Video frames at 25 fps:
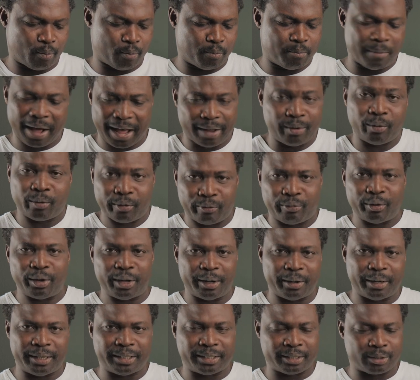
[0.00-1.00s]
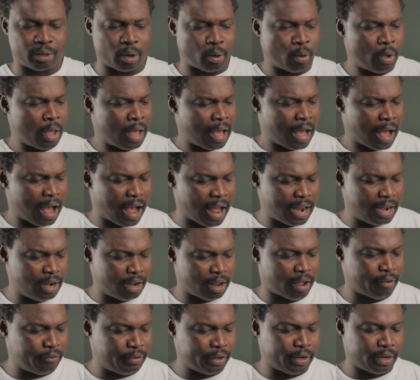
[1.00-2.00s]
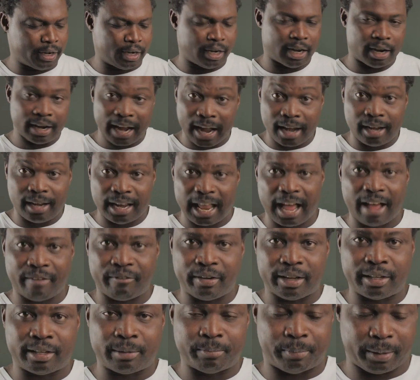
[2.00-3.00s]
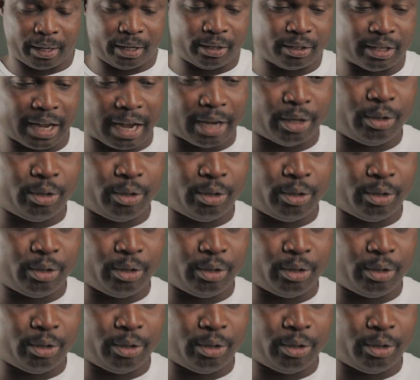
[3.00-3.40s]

manual for it. So I love it a lot. I love it because I